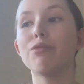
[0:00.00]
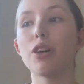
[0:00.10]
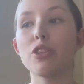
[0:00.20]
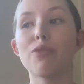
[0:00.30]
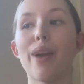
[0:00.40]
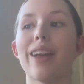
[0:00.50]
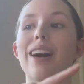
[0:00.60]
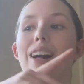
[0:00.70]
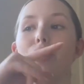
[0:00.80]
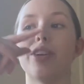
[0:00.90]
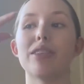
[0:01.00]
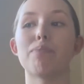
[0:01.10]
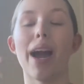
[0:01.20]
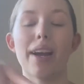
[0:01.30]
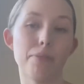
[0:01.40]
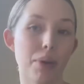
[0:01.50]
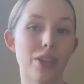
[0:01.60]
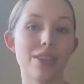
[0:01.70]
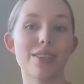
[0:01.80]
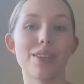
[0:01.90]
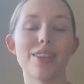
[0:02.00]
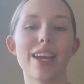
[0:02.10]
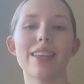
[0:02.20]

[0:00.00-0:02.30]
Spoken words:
phosphate are the backbones. So they're